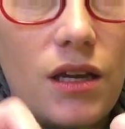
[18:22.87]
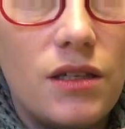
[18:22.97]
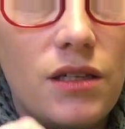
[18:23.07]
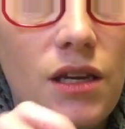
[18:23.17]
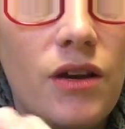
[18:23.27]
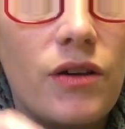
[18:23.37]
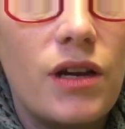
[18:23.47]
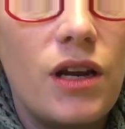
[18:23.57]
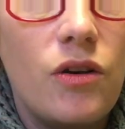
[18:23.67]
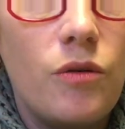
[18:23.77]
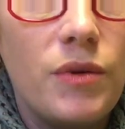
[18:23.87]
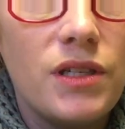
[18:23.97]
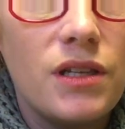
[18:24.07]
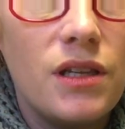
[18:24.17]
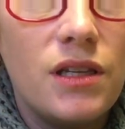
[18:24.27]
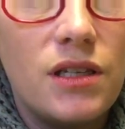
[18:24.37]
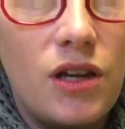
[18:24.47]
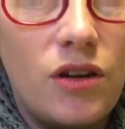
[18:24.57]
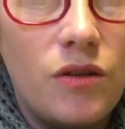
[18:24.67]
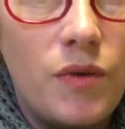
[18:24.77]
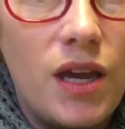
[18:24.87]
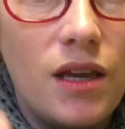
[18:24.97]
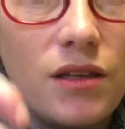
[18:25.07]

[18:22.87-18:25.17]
See how it kind of opens on this side all the way?